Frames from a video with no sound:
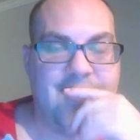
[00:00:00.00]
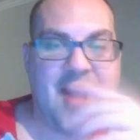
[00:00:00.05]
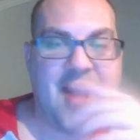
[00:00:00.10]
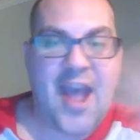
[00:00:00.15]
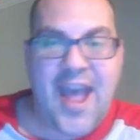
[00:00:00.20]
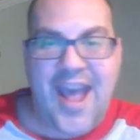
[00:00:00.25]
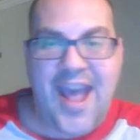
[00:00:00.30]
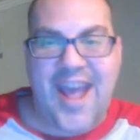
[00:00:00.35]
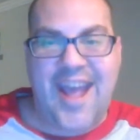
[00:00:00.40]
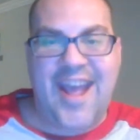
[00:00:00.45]

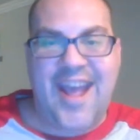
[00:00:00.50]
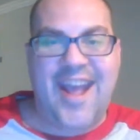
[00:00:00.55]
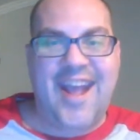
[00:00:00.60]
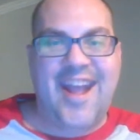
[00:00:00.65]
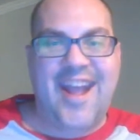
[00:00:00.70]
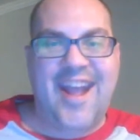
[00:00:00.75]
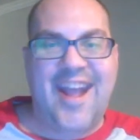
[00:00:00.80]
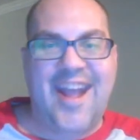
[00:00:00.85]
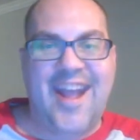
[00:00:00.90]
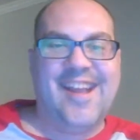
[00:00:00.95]

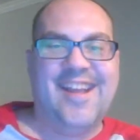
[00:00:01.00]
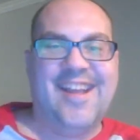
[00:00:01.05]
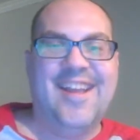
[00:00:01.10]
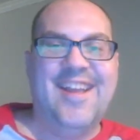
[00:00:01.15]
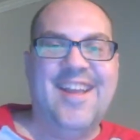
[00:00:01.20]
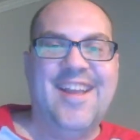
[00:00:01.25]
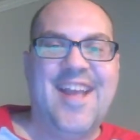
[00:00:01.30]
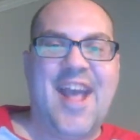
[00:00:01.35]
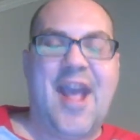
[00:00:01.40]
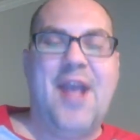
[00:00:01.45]
Hey,
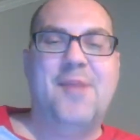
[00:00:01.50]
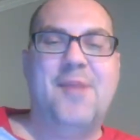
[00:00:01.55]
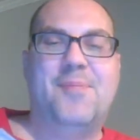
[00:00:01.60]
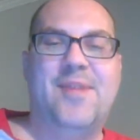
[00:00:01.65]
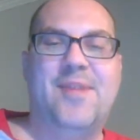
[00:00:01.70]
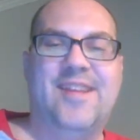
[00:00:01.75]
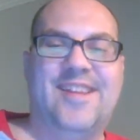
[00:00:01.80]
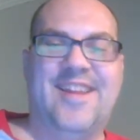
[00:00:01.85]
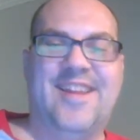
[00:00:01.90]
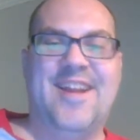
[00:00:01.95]
AP
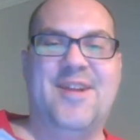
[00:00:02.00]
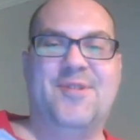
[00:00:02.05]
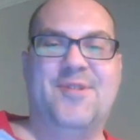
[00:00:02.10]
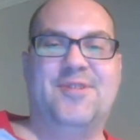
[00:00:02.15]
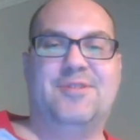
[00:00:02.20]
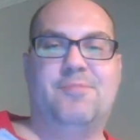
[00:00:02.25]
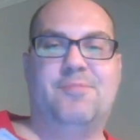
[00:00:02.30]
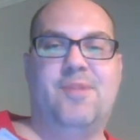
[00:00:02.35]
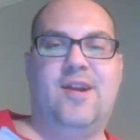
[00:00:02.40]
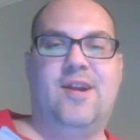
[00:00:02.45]

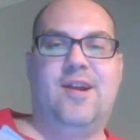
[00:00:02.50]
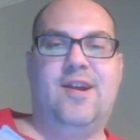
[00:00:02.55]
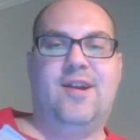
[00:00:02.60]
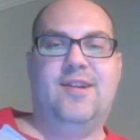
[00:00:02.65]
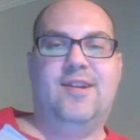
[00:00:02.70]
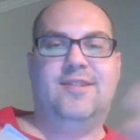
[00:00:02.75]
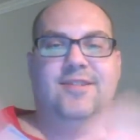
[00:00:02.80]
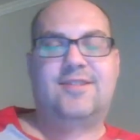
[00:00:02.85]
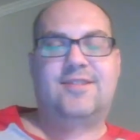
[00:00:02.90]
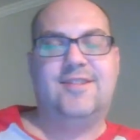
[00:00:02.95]
Language
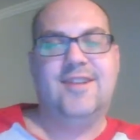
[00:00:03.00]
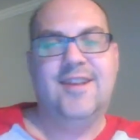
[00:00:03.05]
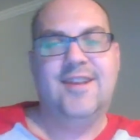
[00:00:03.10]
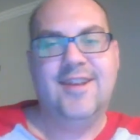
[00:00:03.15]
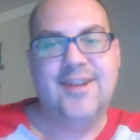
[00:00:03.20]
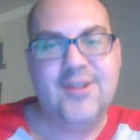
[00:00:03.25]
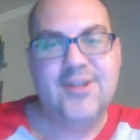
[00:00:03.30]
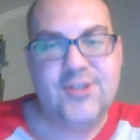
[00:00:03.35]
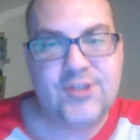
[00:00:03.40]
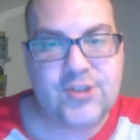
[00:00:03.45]
parents.
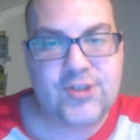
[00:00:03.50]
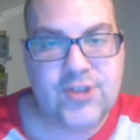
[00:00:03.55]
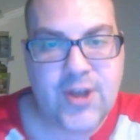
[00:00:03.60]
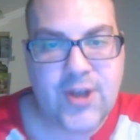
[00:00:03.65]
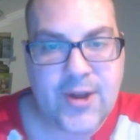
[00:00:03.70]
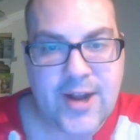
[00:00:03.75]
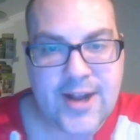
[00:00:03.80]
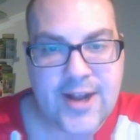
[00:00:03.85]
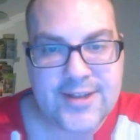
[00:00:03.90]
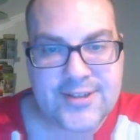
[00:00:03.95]

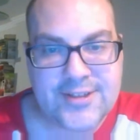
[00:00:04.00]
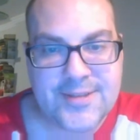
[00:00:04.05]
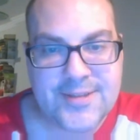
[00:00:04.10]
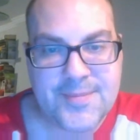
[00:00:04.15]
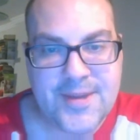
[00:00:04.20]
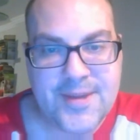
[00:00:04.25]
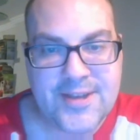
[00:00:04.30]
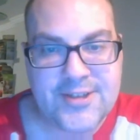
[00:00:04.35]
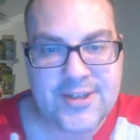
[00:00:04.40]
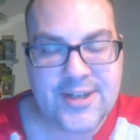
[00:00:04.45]
So nice to
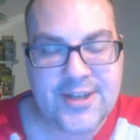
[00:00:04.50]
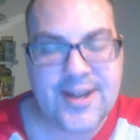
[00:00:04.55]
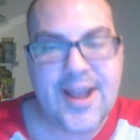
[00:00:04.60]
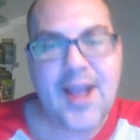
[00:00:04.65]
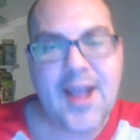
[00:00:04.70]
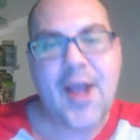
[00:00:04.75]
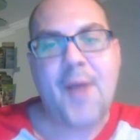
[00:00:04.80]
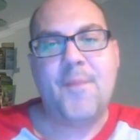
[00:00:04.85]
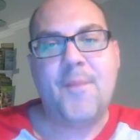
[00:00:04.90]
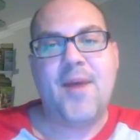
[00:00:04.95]
meet you.
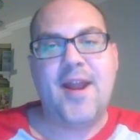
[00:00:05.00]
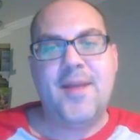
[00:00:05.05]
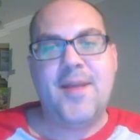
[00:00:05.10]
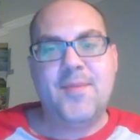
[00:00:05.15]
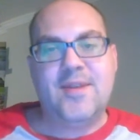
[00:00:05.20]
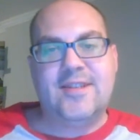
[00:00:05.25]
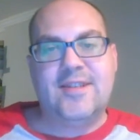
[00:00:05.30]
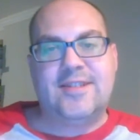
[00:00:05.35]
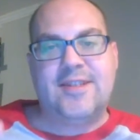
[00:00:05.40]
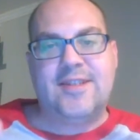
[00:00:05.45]
My
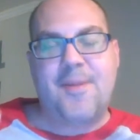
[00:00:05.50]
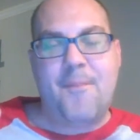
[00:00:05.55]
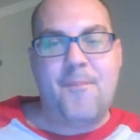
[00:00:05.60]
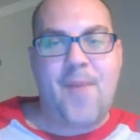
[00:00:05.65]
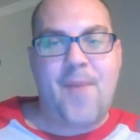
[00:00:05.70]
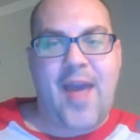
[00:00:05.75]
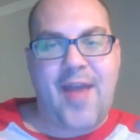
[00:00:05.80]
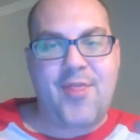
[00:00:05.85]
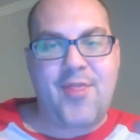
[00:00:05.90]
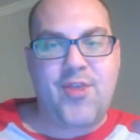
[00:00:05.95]
name is
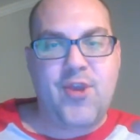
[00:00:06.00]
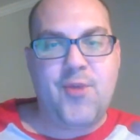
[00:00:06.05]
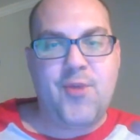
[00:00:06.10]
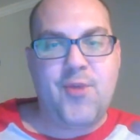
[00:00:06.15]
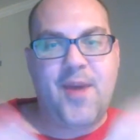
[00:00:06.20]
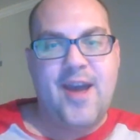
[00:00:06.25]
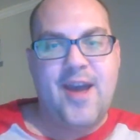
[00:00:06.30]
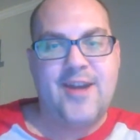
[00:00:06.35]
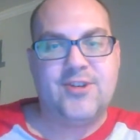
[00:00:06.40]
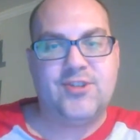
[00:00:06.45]
Matthew
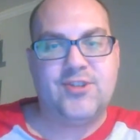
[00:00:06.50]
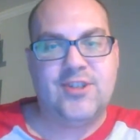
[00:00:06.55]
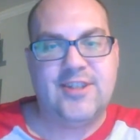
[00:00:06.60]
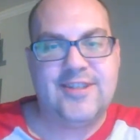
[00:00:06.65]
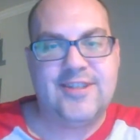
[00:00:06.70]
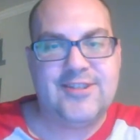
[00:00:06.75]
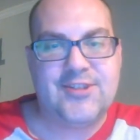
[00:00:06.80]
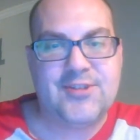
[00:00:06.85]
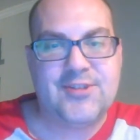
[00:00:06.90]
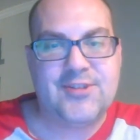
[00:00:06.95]
Patterson,
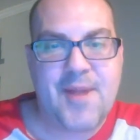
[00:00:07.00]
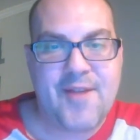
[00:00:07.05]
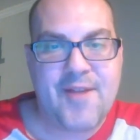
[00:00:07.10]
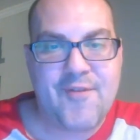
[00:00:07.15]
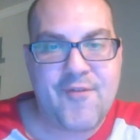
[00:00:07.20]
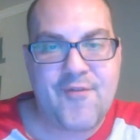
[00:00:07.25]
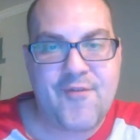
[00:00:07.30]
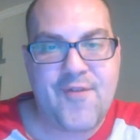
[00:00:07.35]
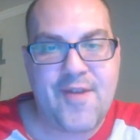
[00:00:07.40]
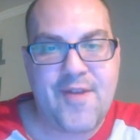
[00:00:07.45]
and this is my
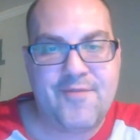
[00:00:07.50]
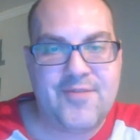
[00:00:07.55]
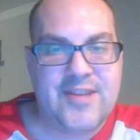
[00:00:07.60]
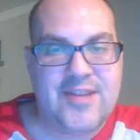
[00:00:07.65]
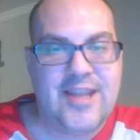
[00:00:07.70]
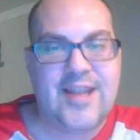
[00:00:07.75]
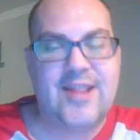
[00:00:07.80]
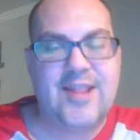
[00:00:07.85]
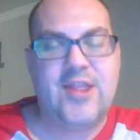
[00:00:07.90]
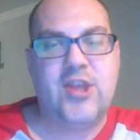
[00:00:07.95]

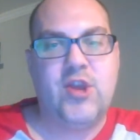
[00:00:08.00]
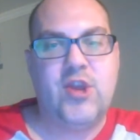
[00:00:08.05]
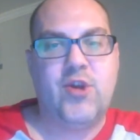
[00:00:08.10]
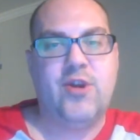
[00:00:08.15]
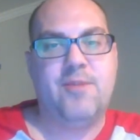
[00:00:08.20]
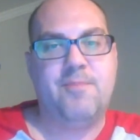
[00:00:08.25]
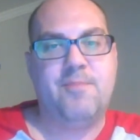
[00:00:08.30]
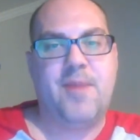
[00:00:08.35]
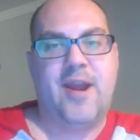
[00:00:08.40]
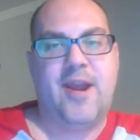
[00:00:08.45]
15th year
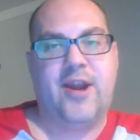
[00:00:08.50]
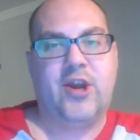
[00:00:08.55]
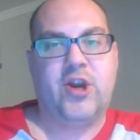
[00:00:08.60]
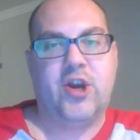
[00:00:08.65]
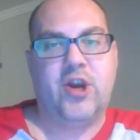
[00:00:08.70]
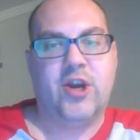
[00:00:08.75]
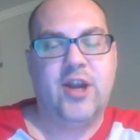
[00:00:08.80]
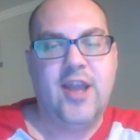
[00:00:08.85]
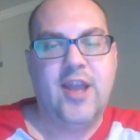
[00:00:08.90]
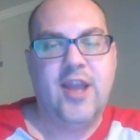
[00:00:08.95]
at
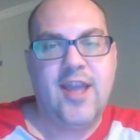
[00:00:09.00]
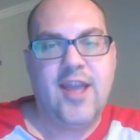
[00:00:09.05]
Banneker.